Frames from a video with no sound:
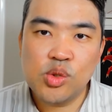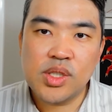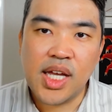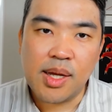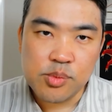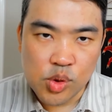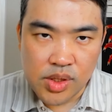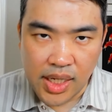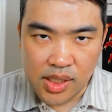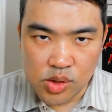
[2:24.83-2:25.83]
capture
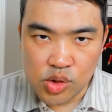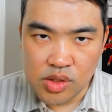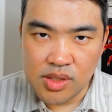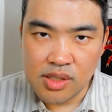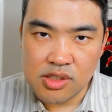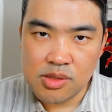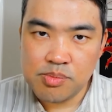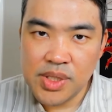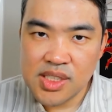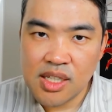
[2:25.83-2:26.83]
the energy that was
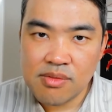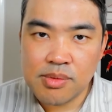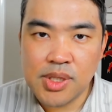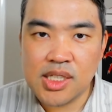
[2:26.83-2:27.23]
missing from that